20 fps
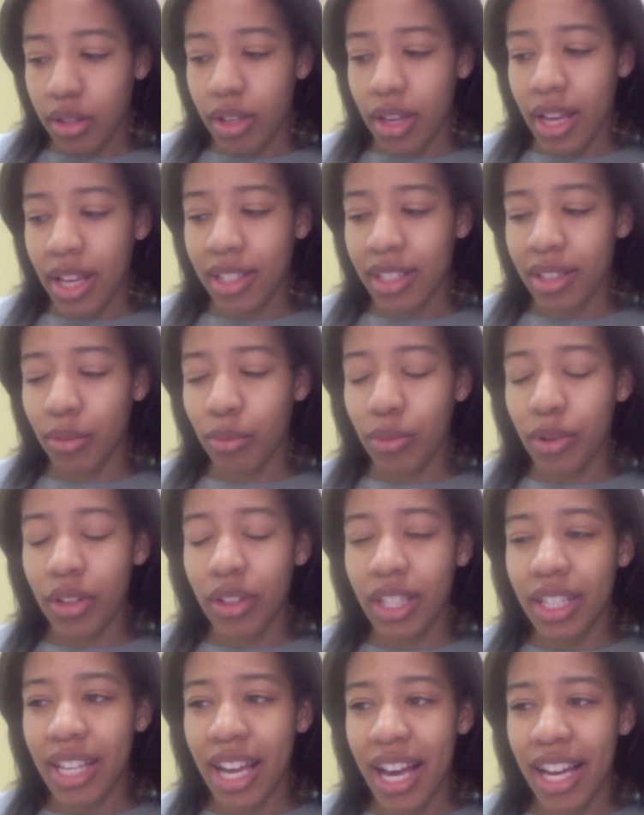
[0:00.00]
And it
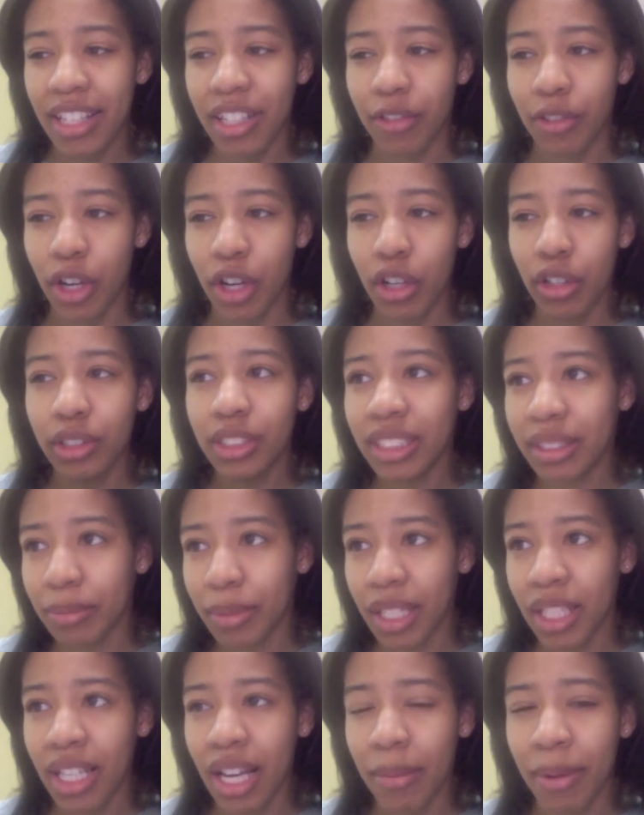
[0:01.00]
really kind of hurts
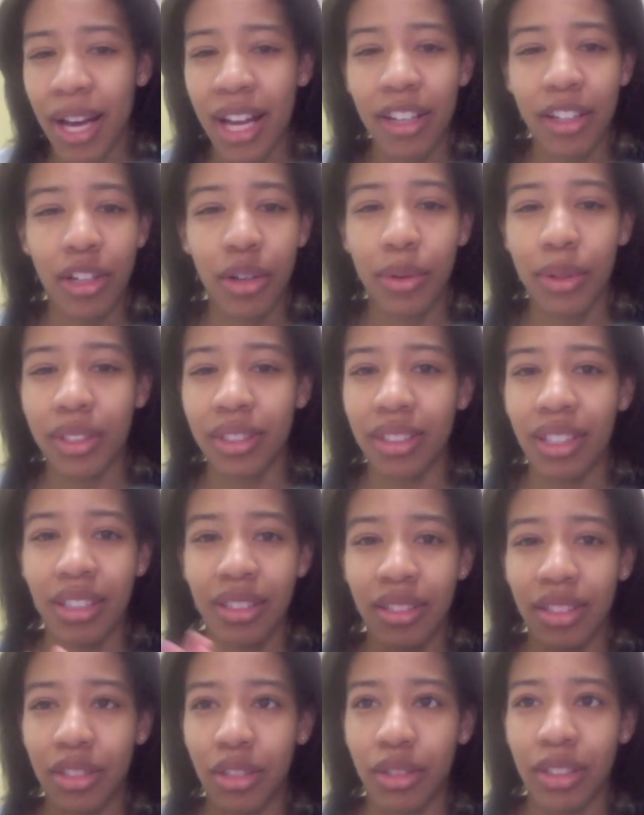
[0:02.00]
me. I'm kind of going a
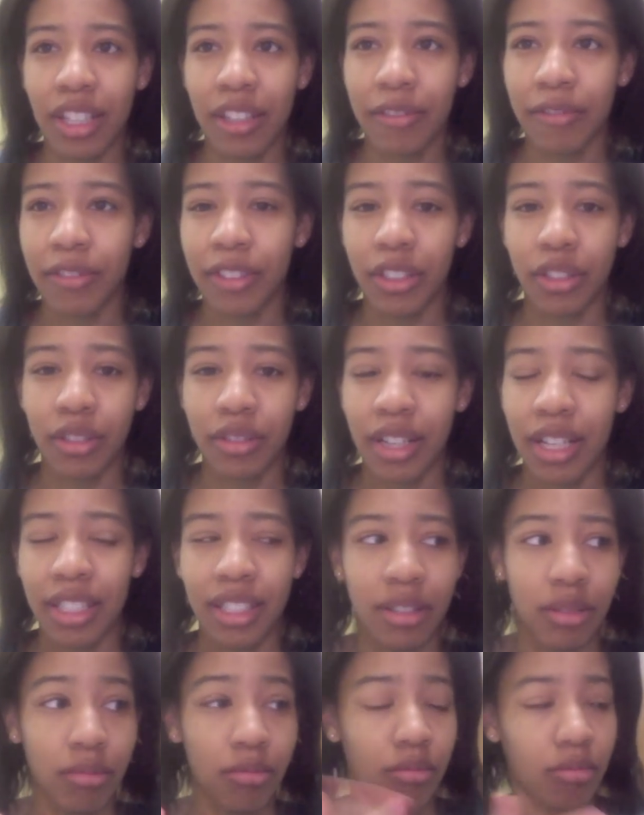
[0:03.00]
little left field, right?
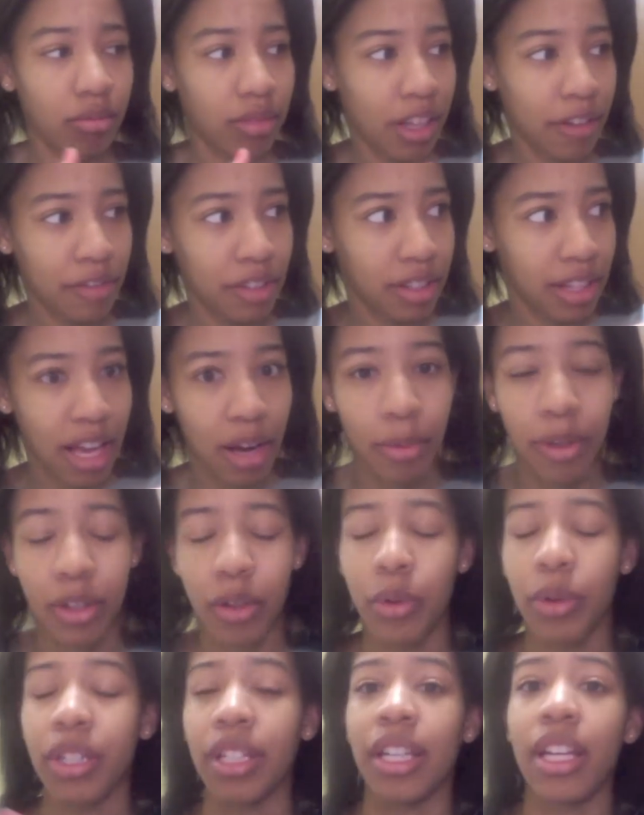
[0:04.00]
Left is that way,
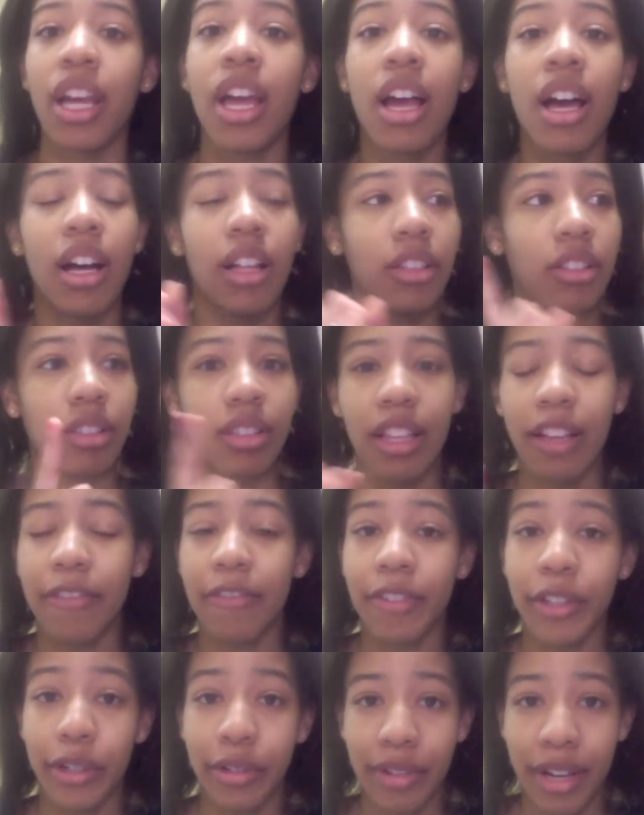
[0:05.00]
Courtney. A little
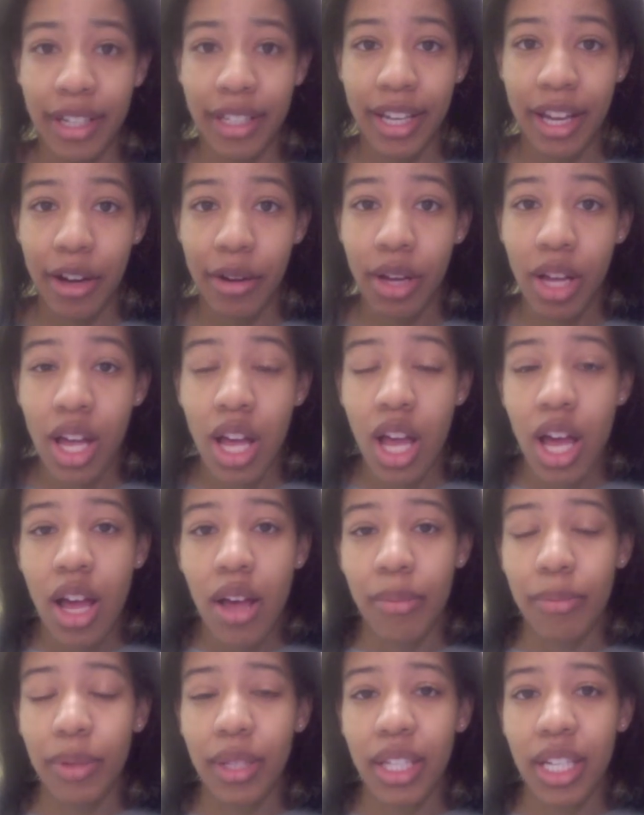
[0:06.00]
left field right now,
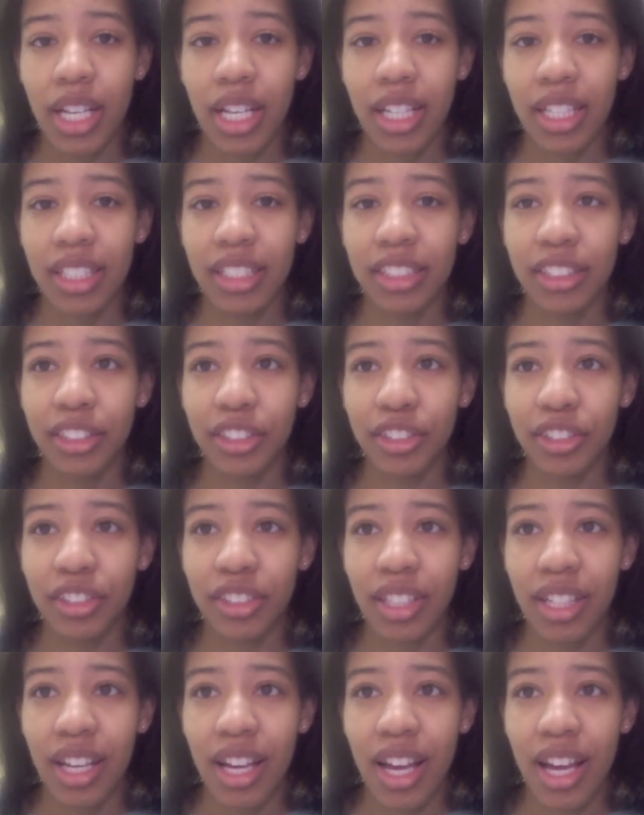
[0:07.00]
because
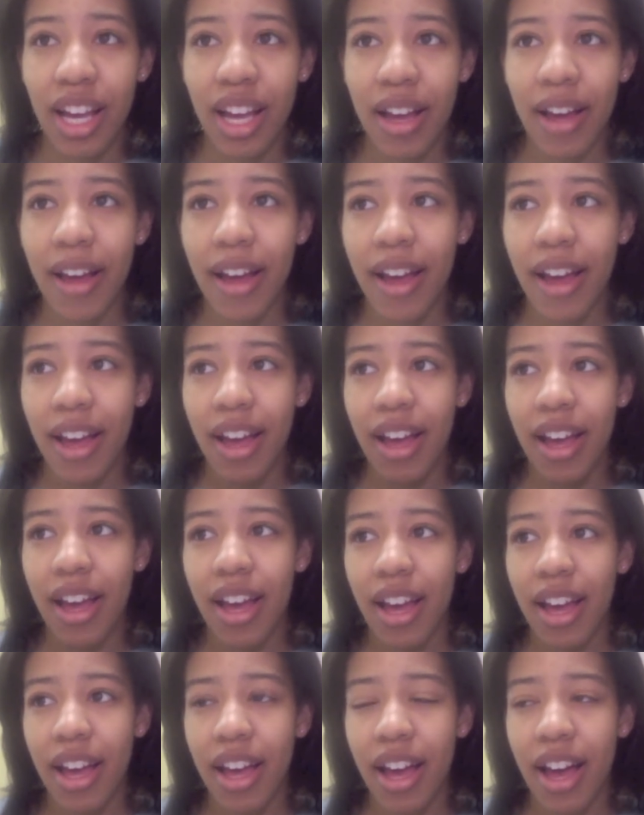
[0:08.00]

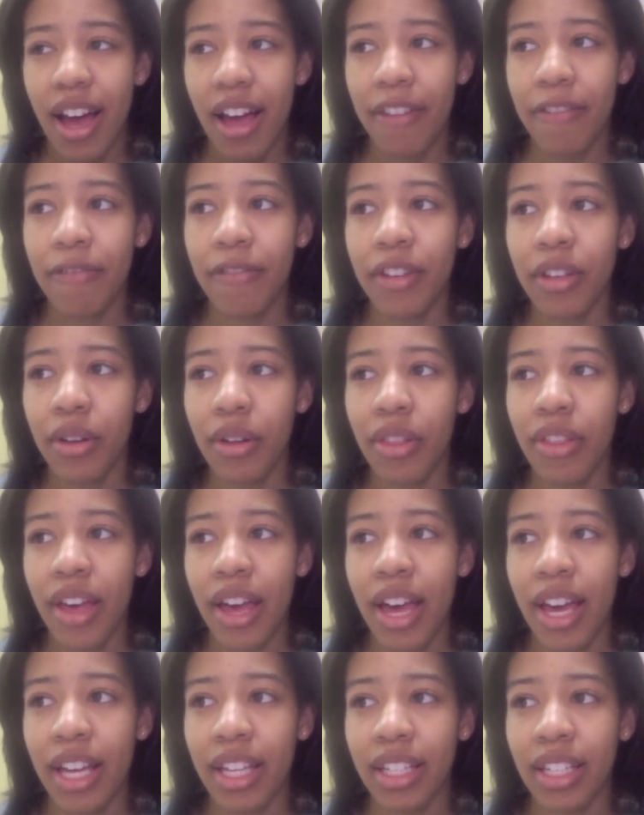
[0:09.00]
I feel
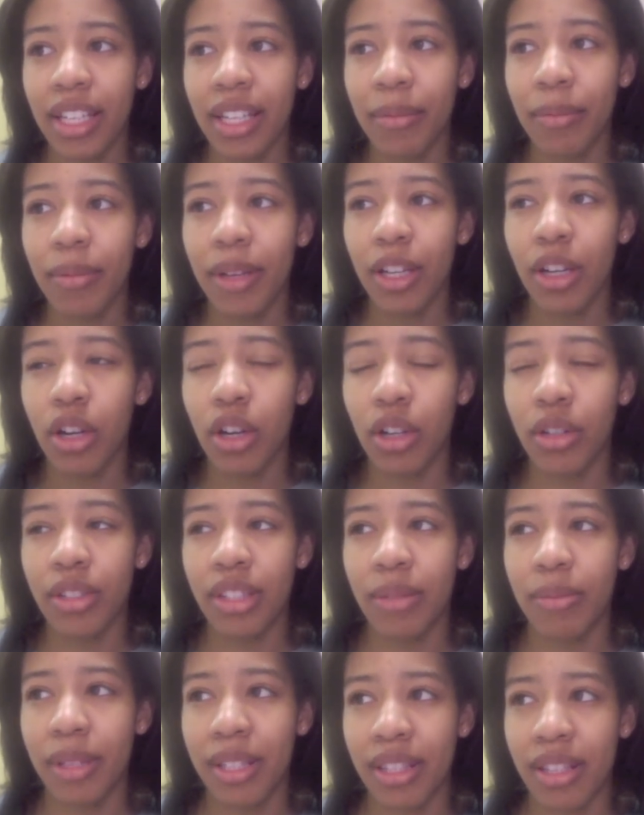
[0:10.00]
that it
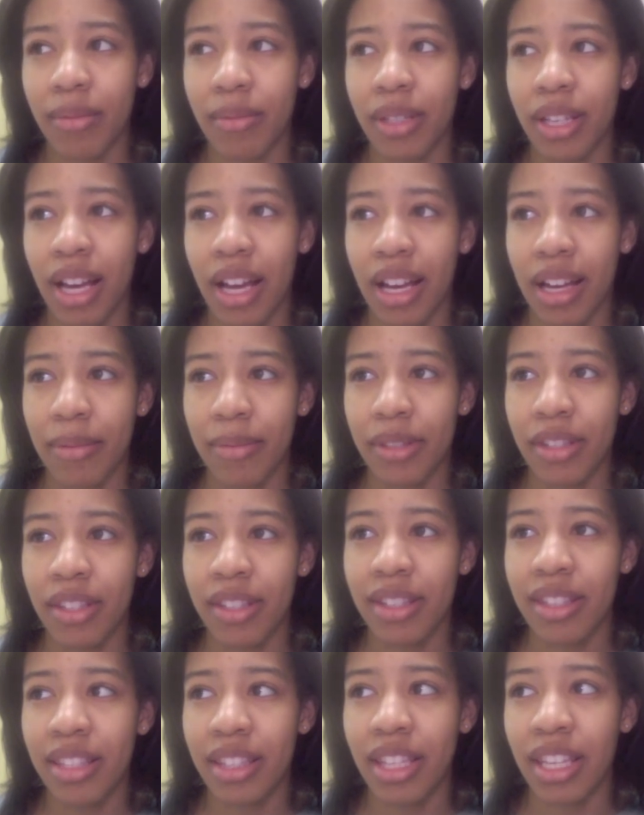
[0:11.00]
hurts me sometimes
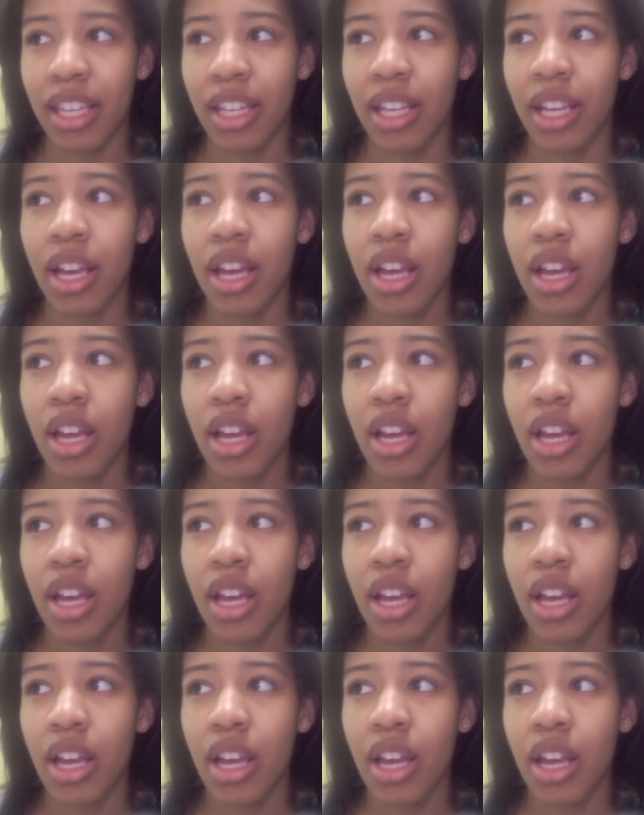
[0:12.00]
to see